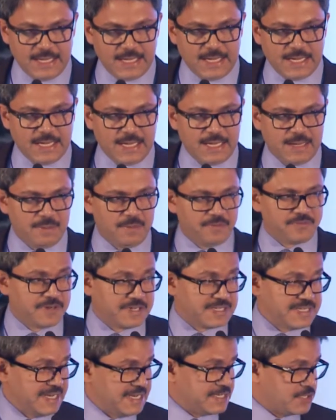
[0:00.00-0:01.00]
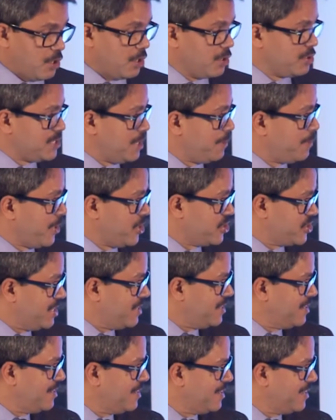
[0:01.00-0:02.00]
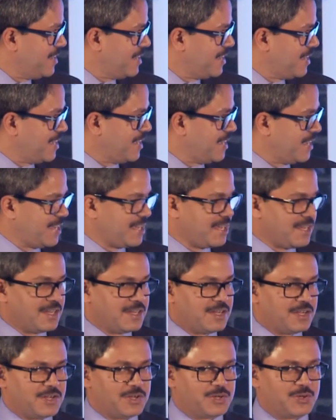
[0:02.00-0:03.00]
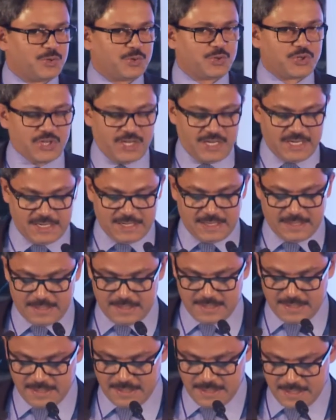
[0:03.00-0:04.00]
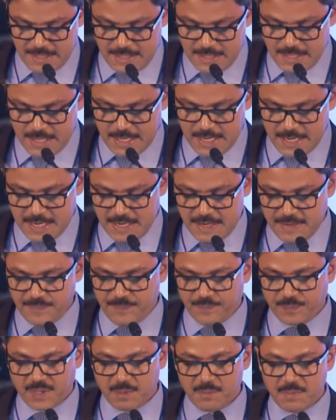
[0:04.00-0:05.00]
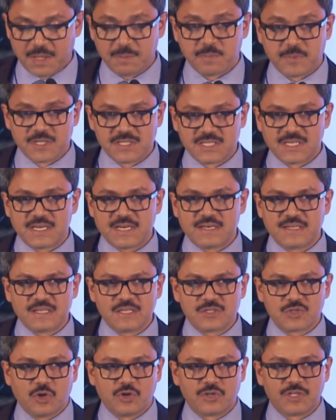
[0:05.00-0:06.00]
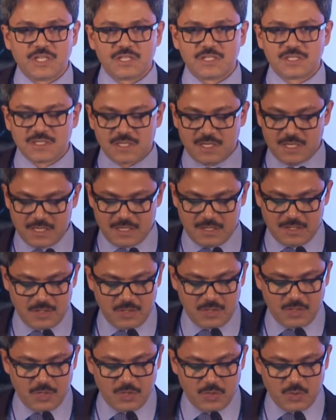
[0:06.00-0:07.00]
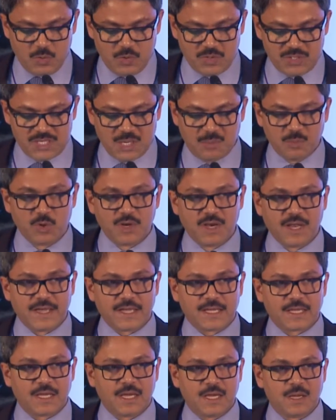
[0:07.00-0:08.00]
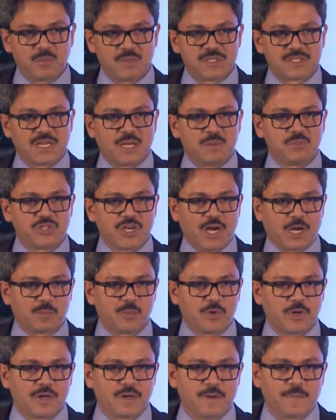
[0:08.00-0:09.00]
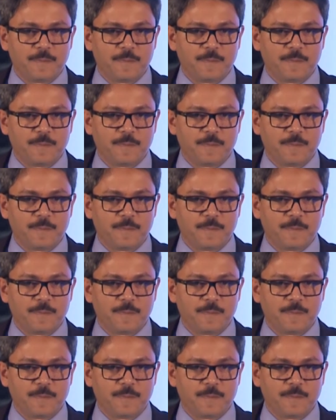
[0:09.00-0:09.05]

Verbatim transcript: Uh, firstly, it's always a pleasure uh, to share um, being present in this audience uh, with someone like uh, Mister M J Akbar.